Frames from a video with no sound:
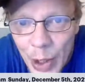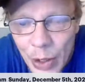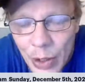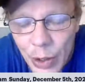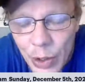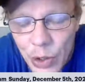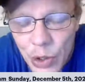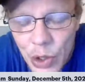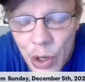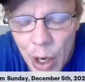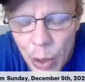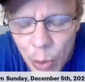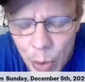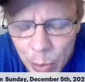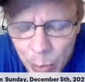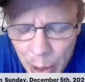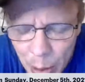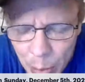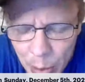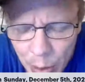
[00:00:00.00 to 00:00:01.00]
So let's start with
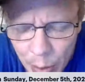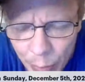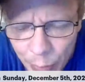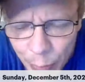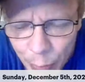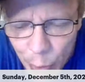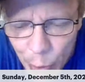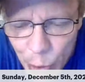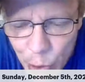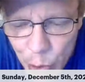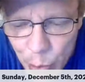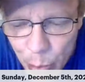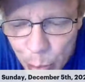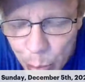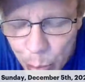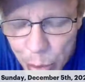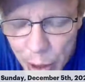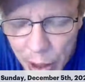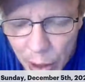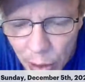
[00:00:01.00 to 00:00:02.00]
maybe the first
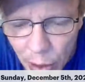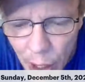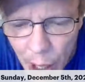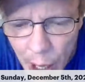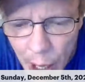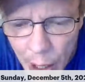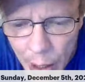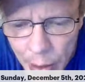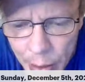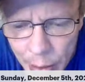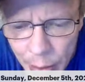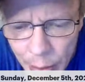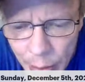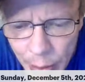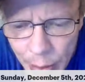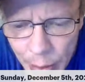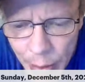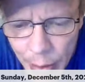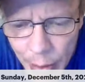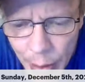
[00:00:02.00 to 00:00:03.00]
big lie.
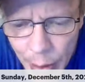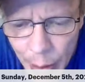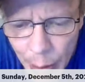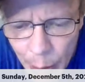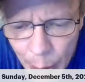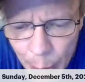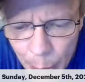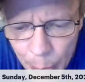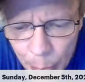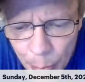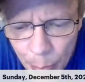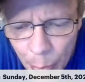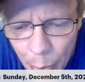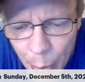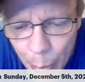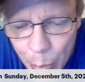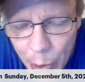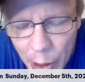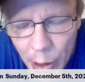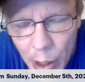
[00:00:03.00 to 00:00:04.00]

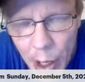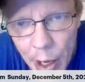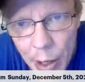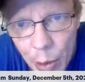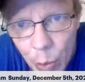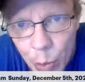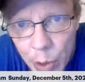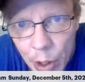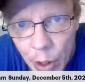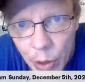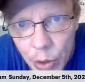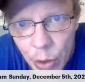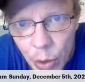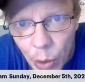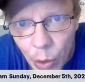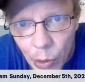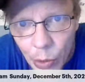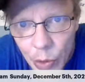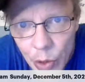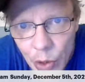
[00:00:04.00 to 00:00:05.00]
The big lie that we are
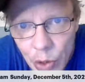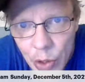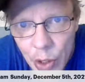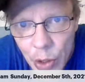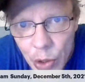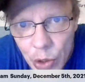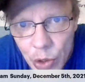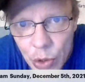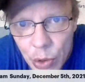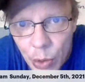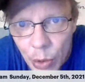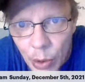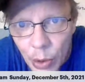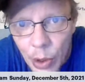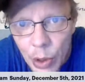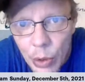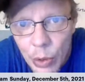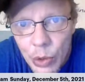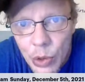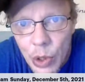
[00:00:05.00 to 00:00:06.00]
told is that student
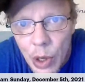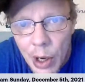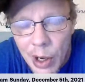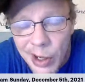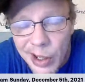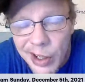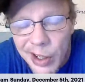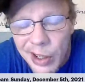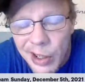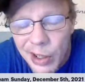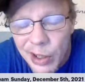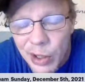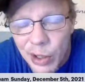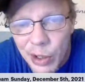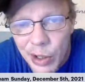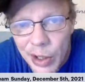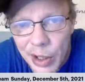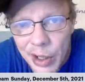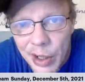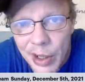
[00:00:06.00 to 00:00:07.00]
loans are
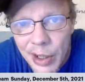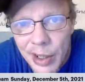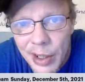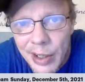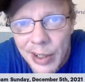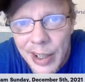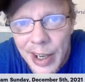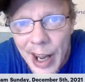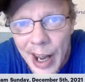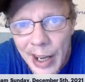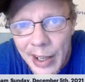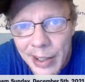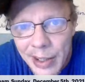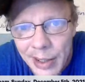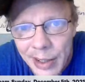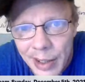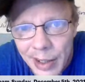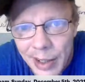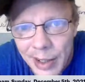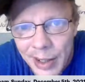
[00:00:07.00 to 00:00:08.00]
good debt.
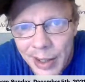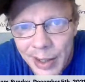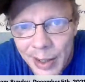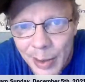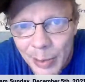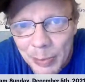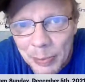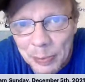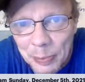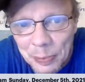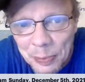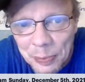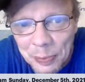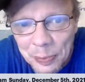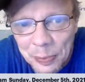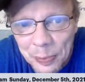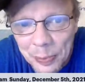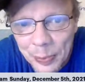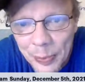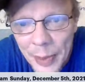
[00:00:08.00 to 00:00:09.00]

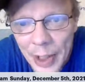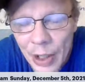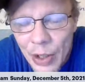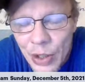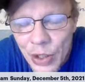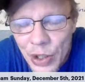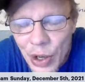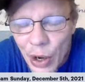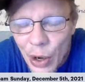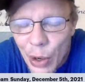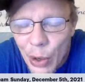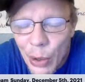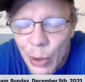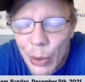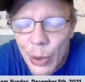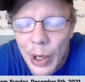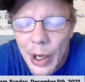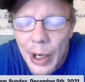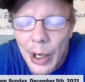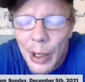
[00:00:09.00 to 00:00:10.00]

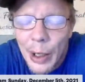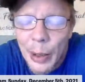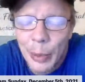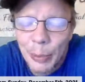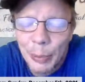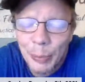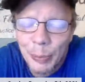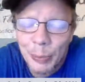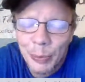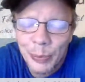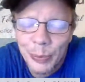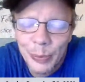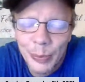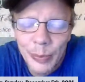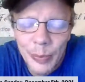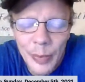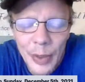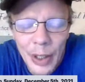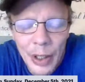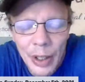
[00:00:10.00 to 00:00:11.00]
So
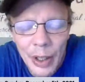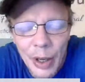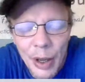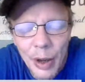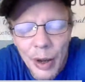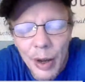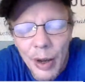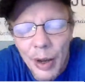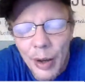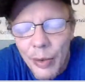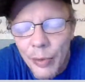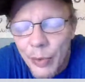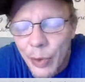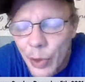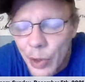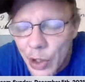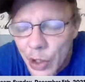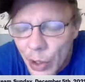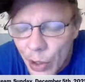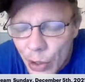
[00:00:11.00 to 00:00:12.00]

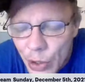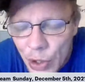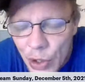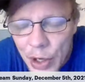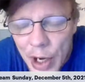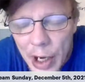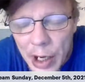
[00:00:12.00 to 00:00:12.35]
for years and